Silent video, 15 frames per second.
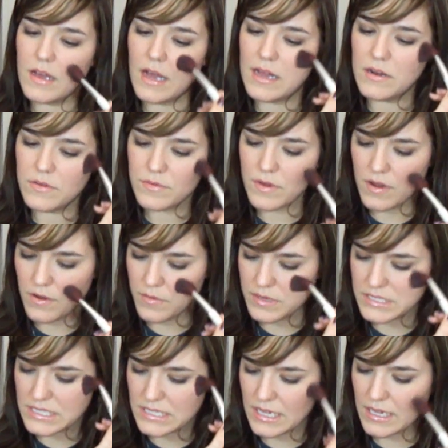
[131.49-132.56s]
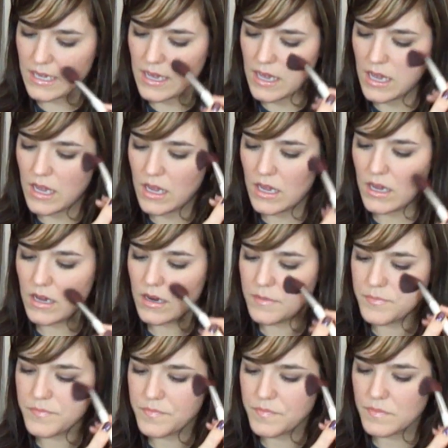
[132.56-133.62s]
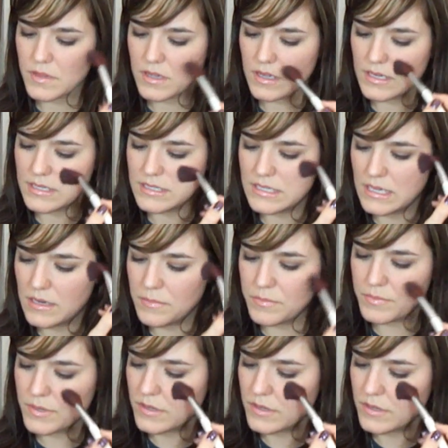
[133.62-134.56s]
I don't know, it's like a deep,